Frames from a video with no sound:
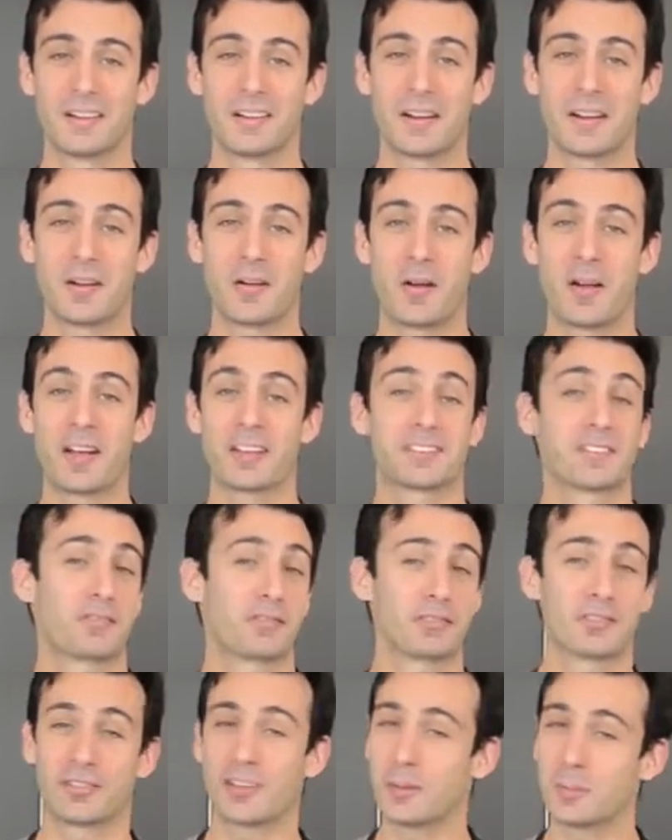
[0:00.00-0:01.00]
Now, as
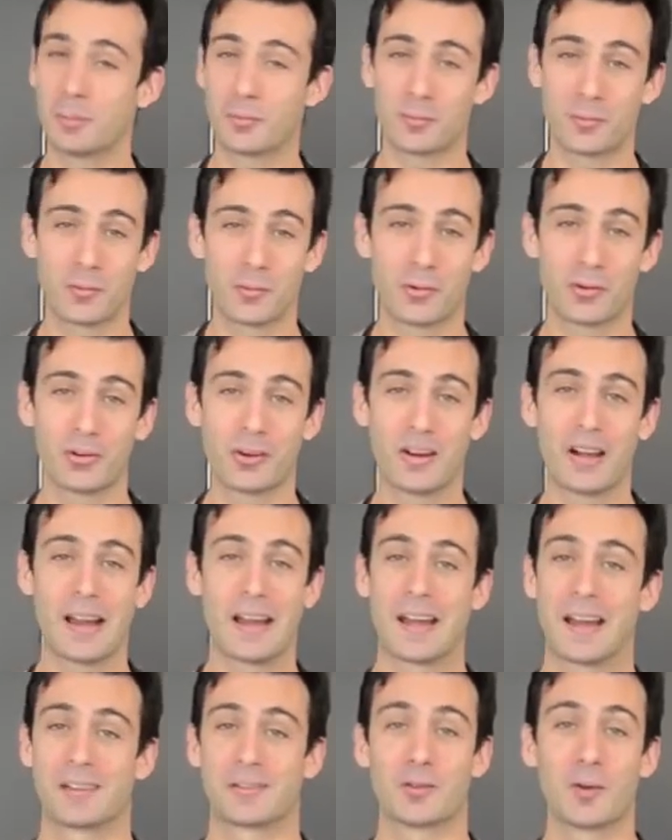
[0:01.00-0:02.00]
I've said before,
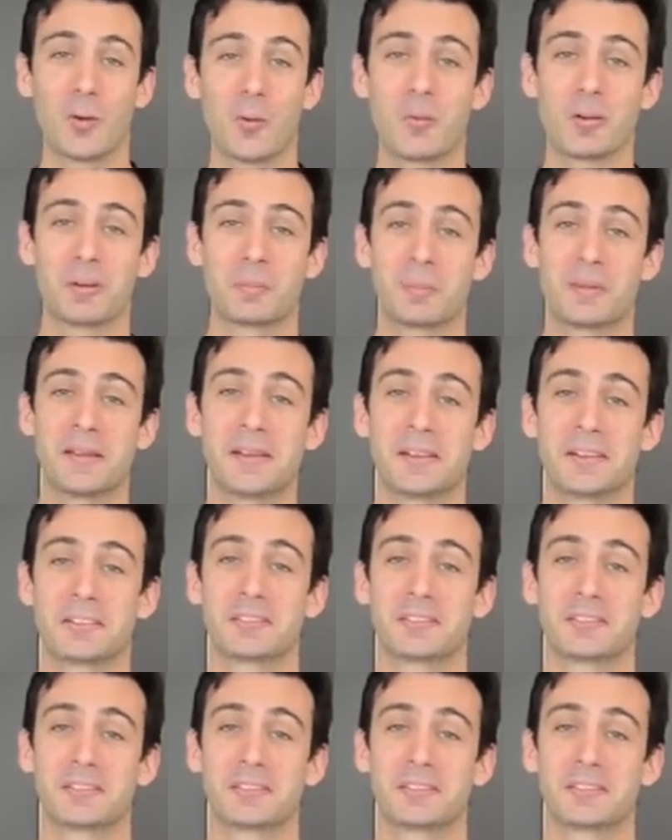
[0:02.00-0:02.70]
and I don't want to beat